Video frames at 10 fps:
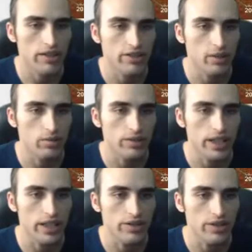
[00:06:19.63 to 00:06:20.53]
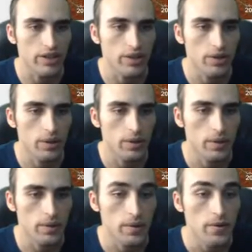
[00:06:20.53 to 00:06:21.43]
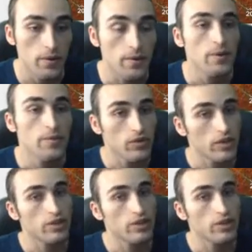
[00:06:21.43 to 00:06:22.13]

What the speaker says: couple days here. It was